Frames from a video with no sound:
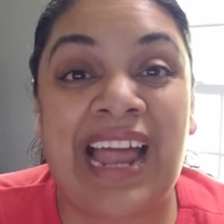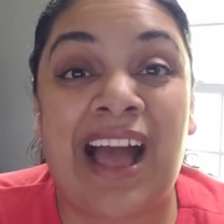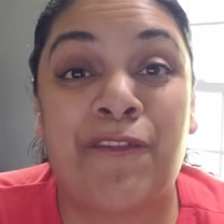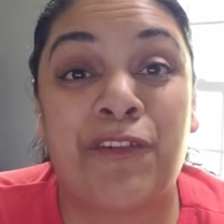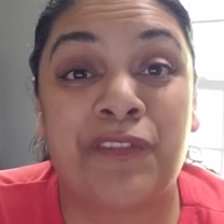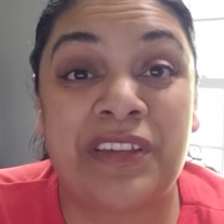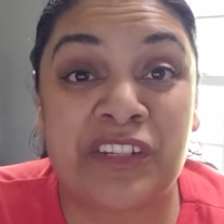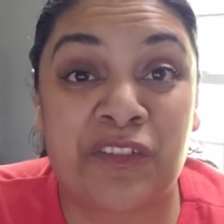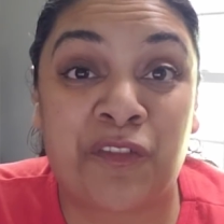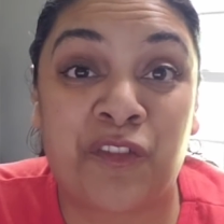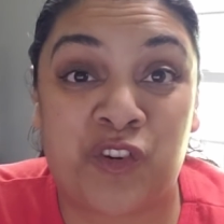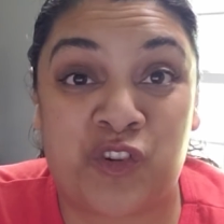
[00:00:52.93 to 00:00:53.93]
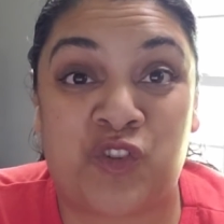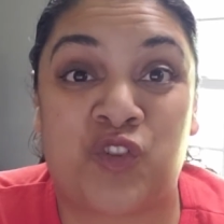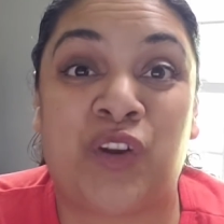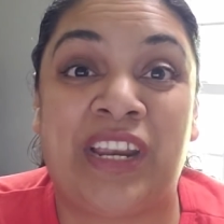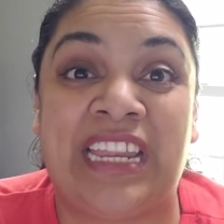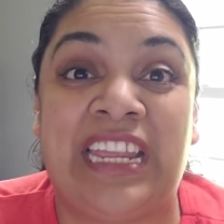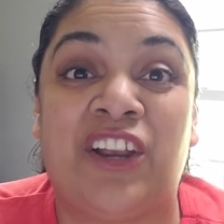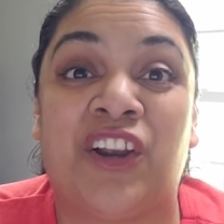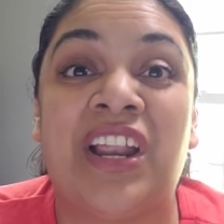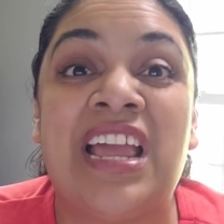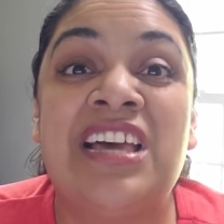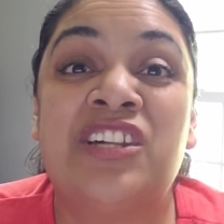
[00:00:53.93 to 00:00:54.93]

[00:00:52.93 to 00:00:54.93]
half of his 1st grade year.